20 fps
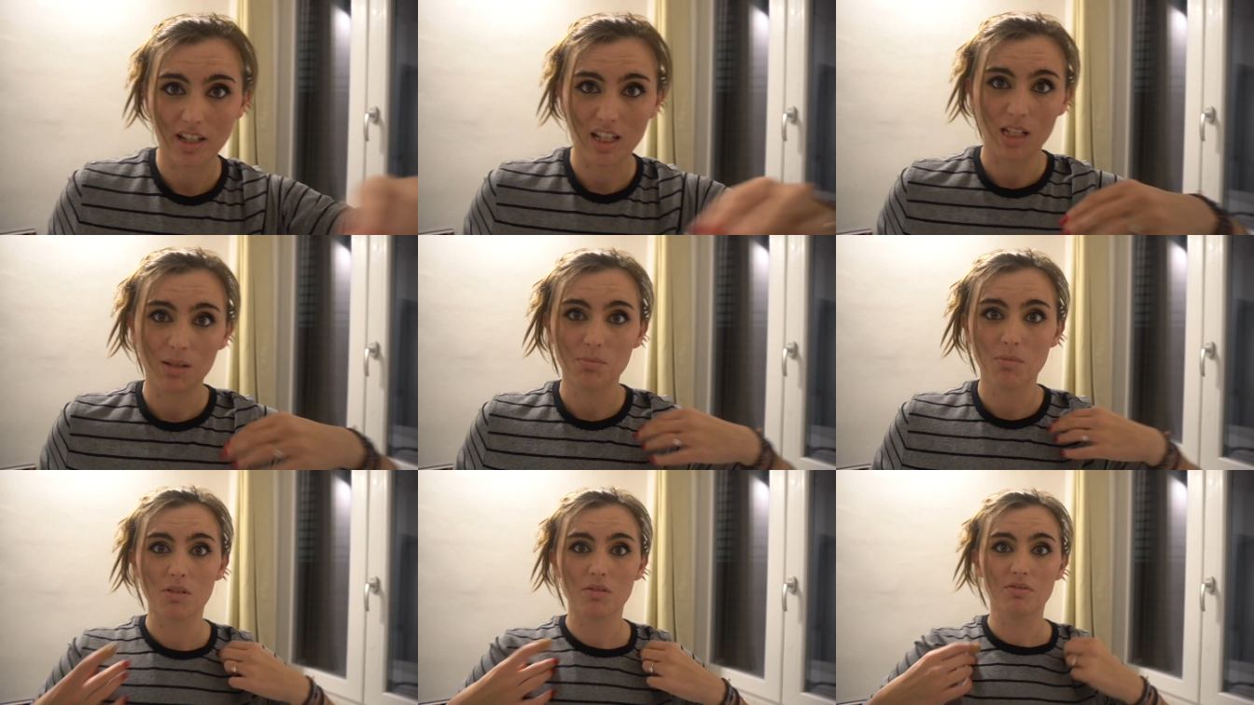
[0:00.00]

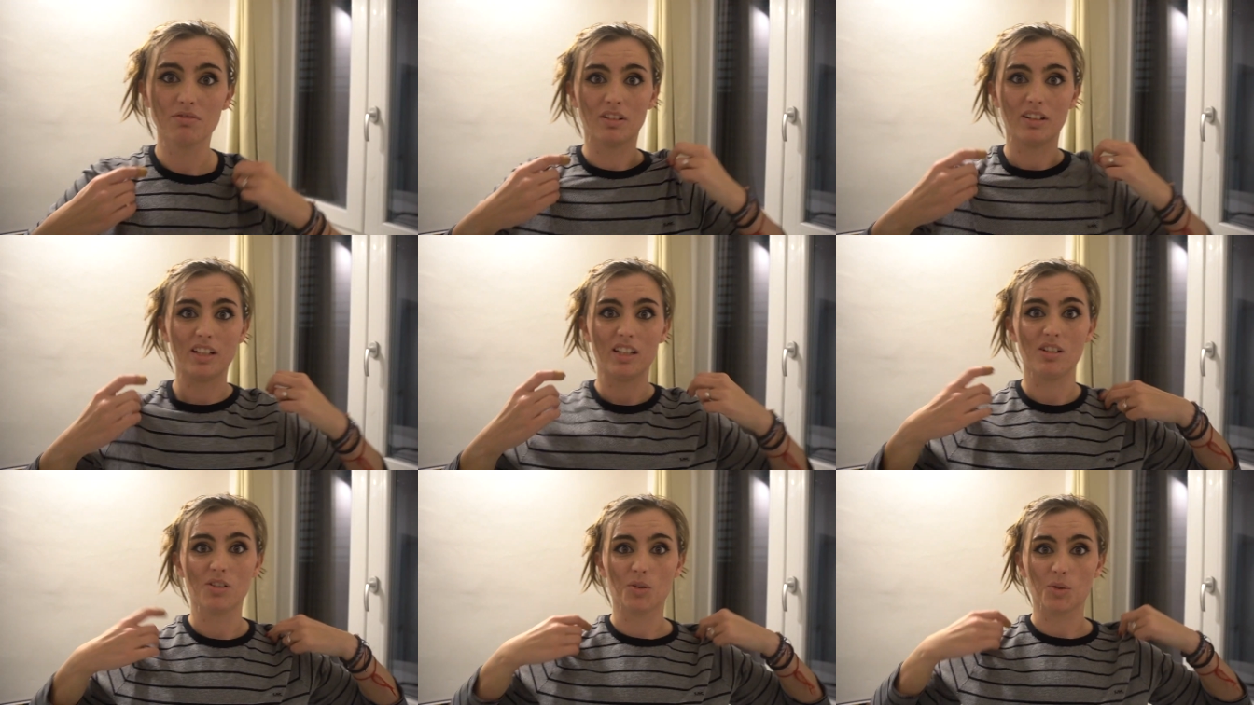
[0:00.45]
Emo
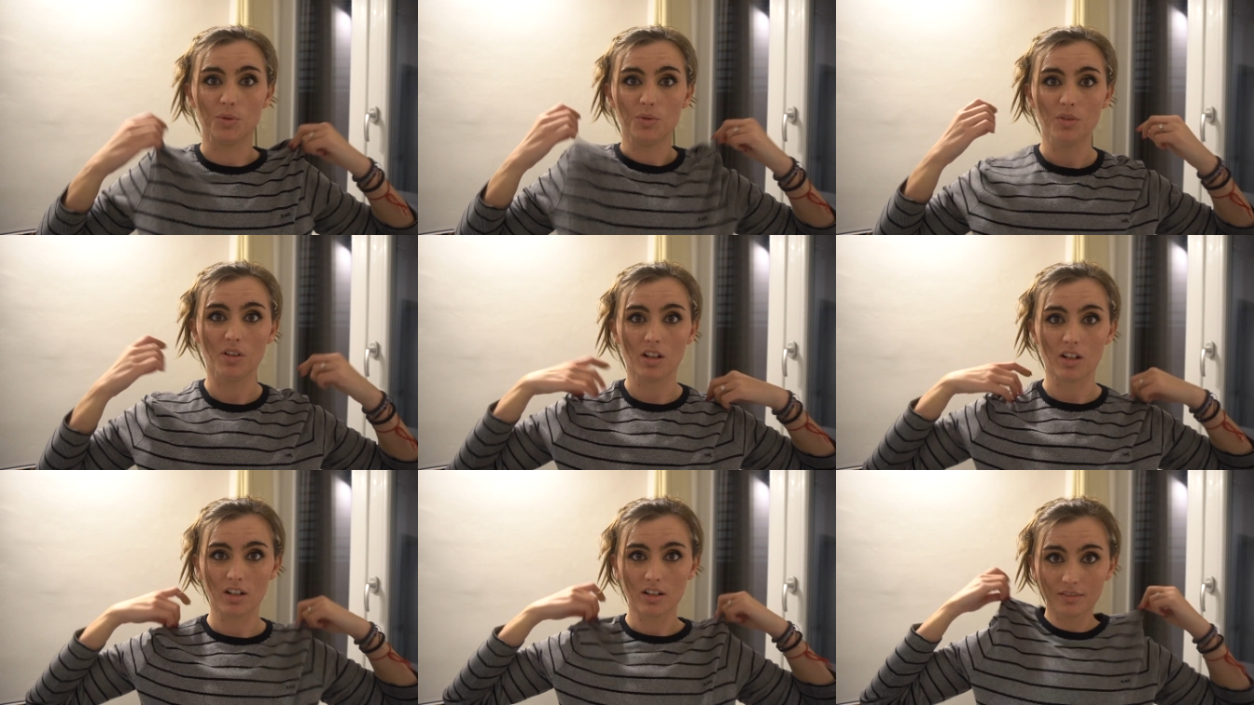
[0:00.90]
Freddy
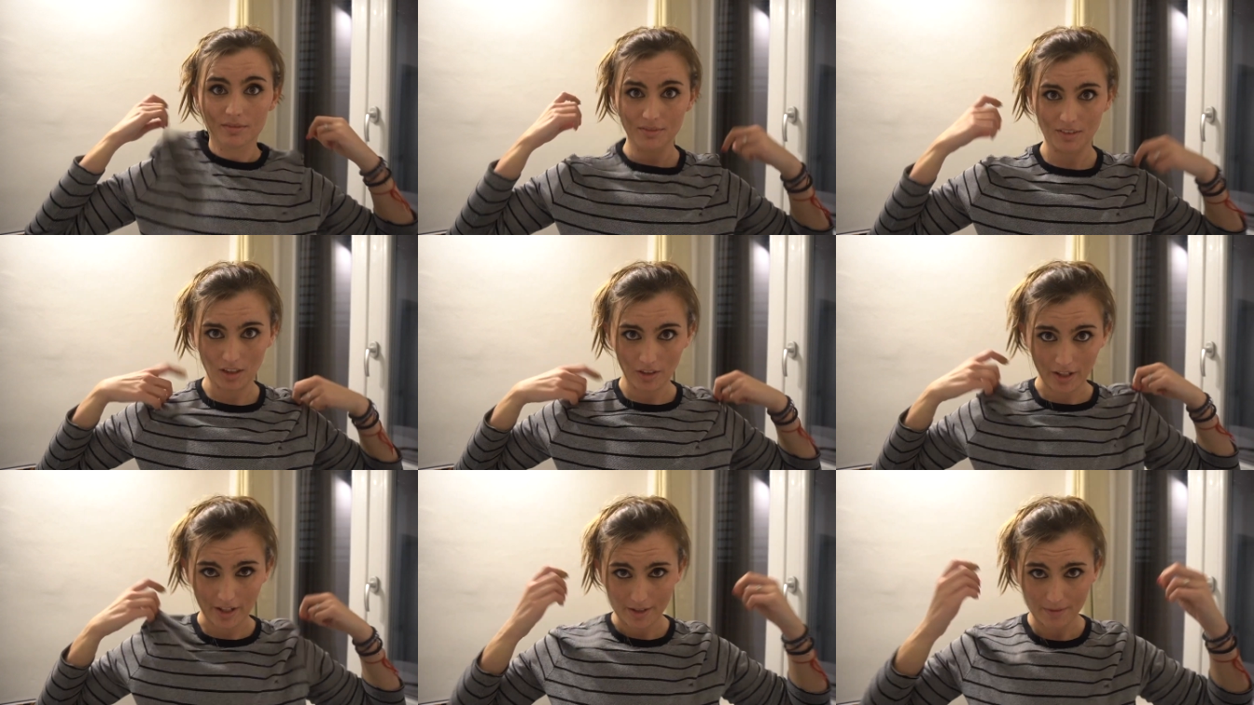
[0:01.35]
Krueger.
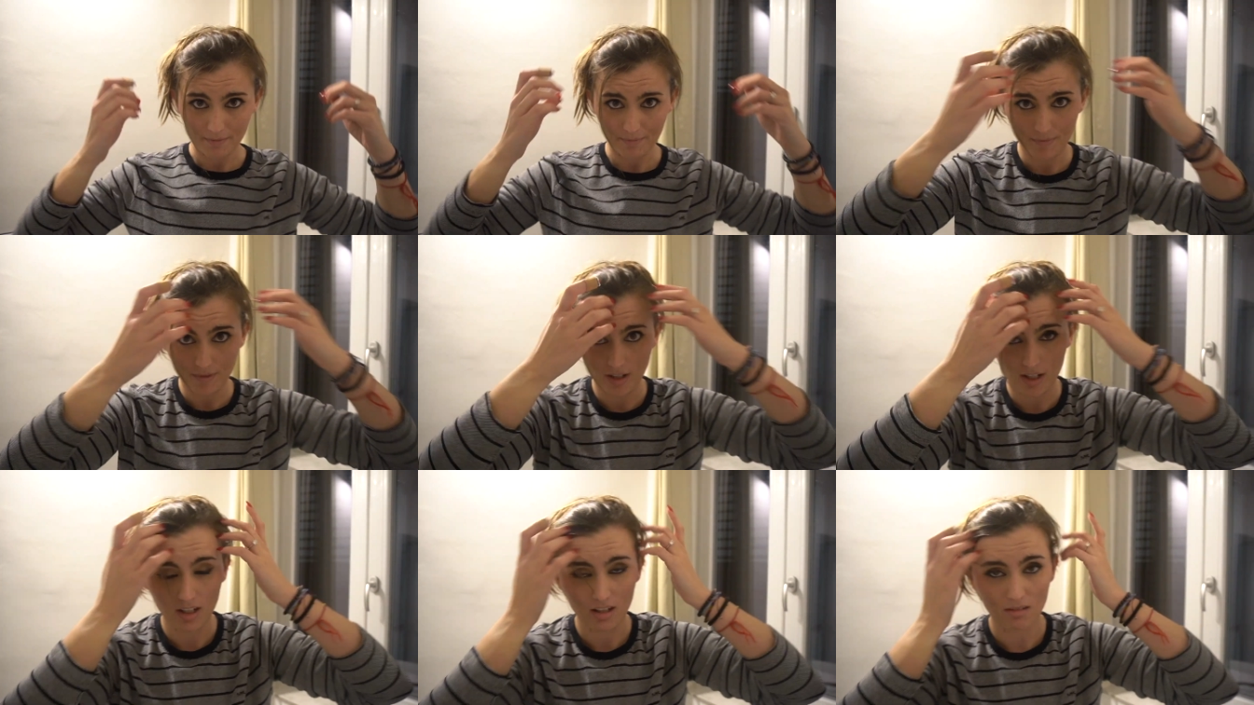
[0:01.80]
Okay,
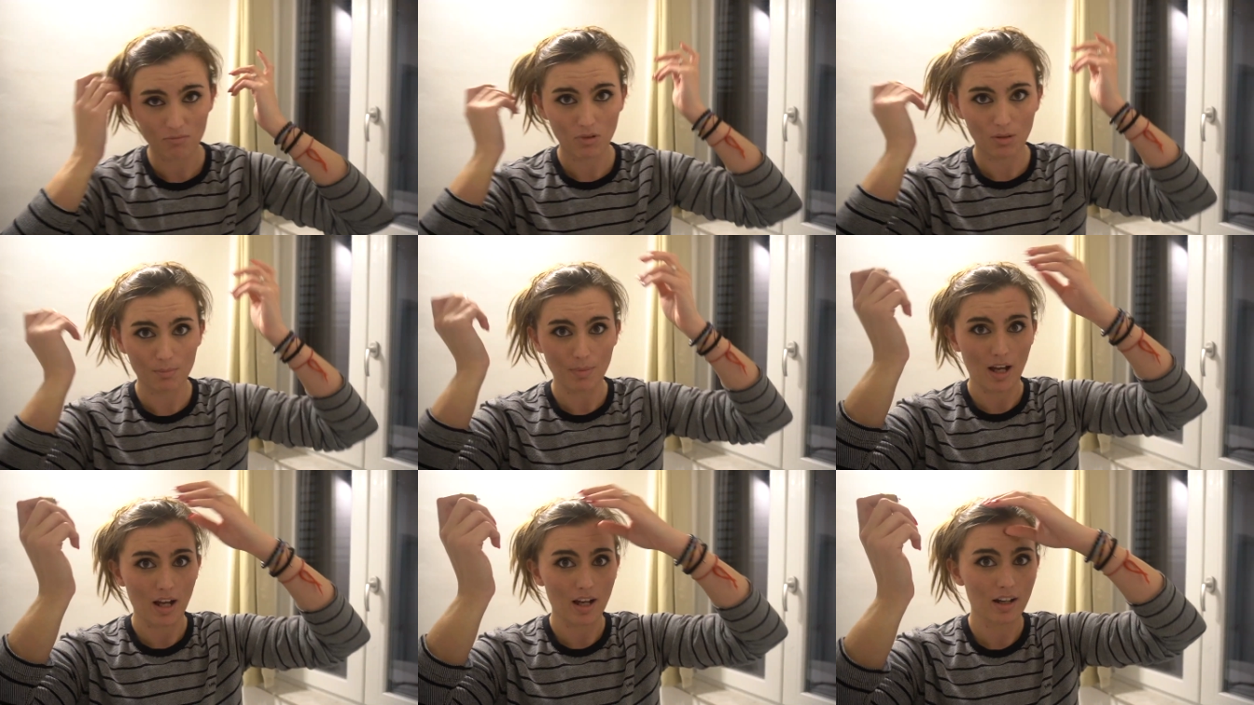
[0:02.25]

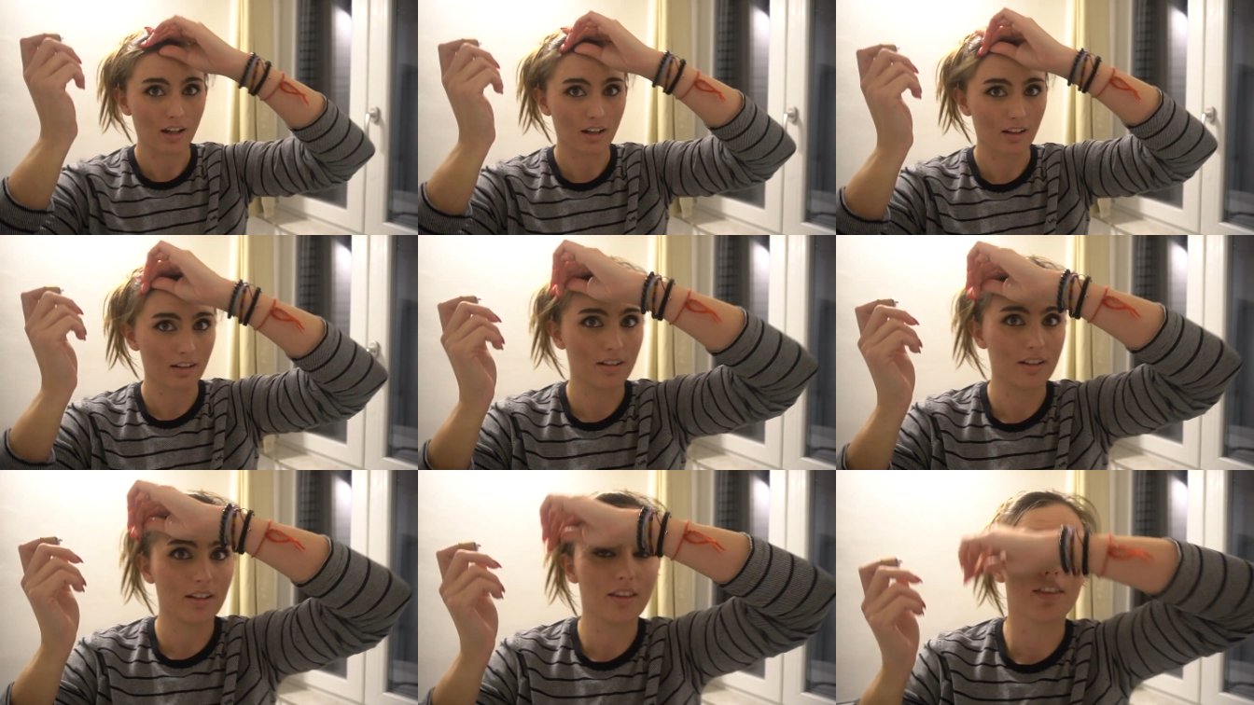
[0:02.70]
we're back
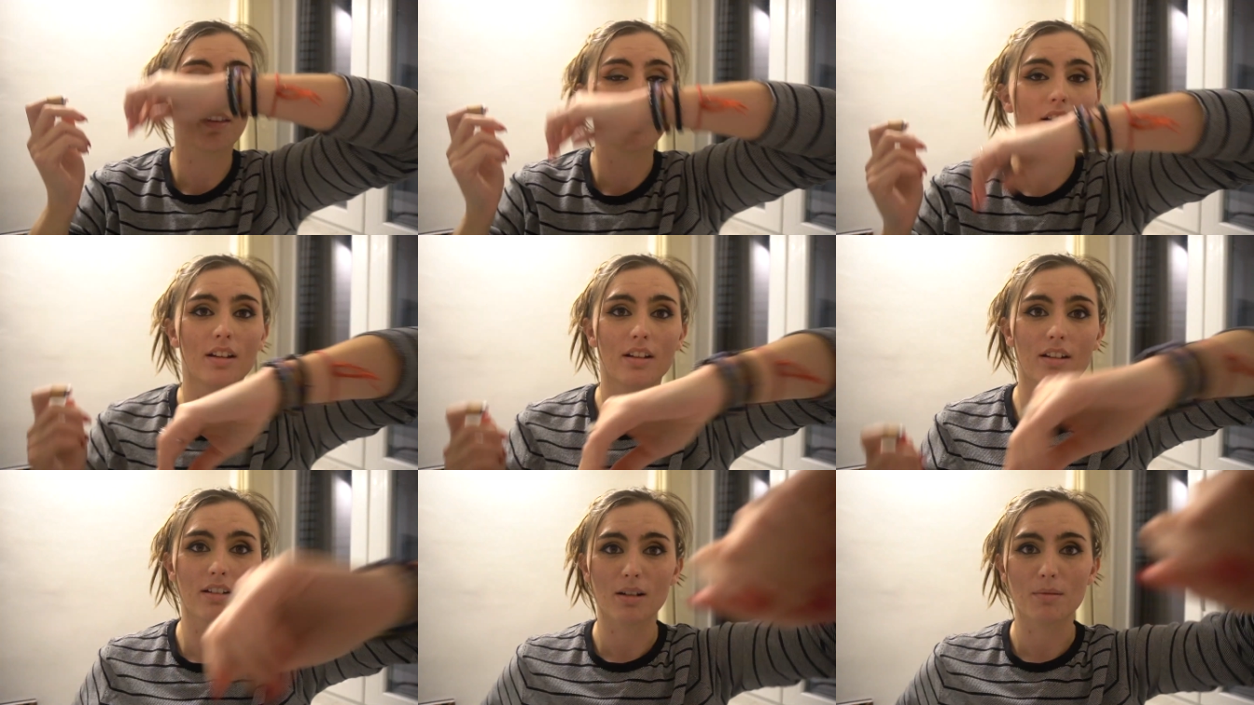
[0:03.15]
in
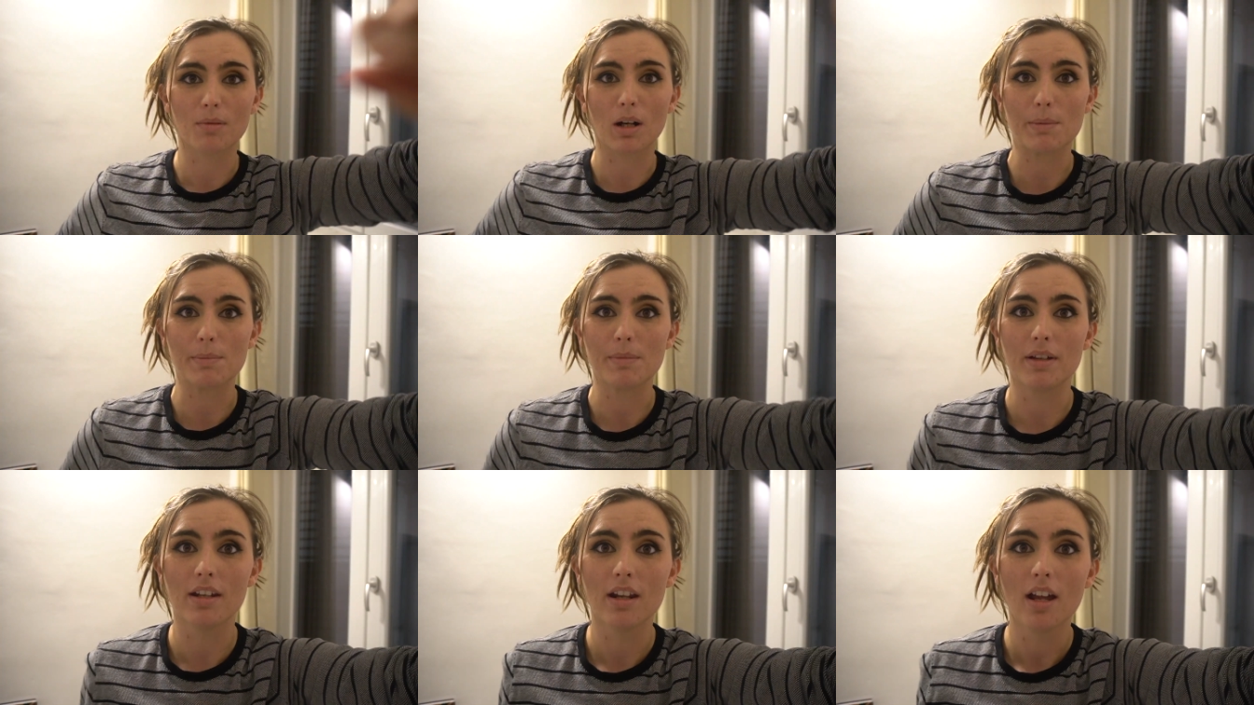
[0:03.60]
the
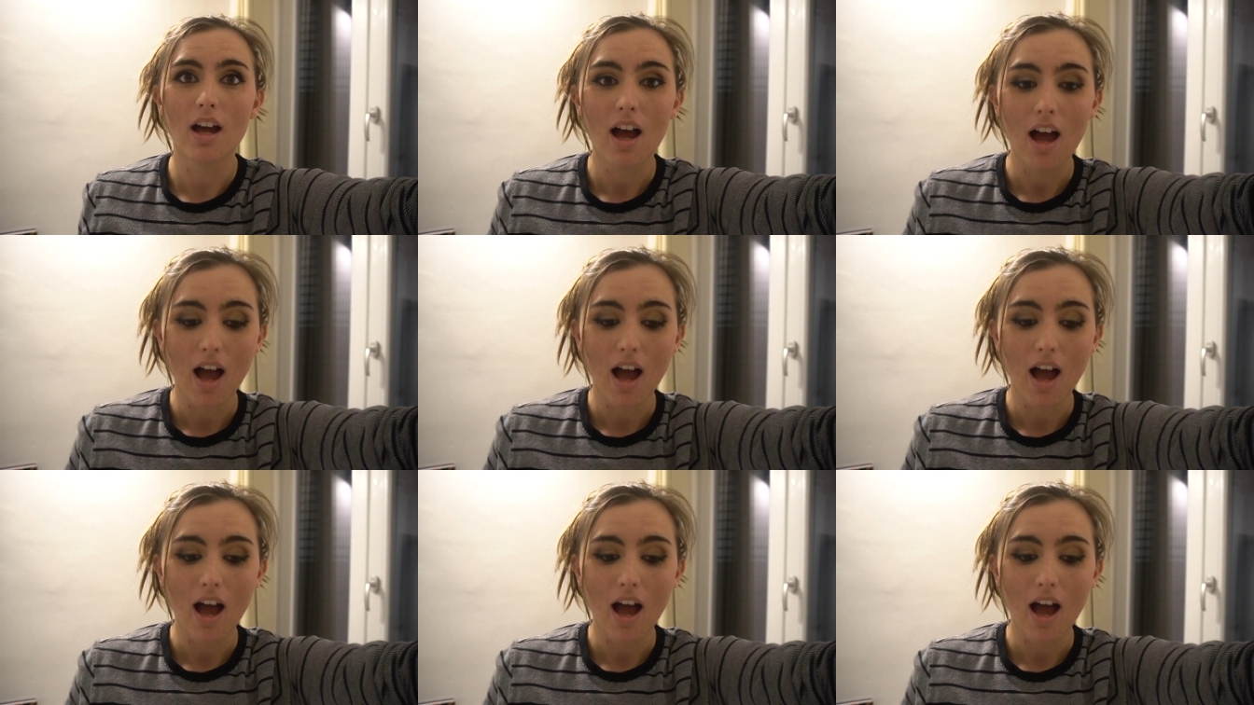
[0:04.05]
apartment.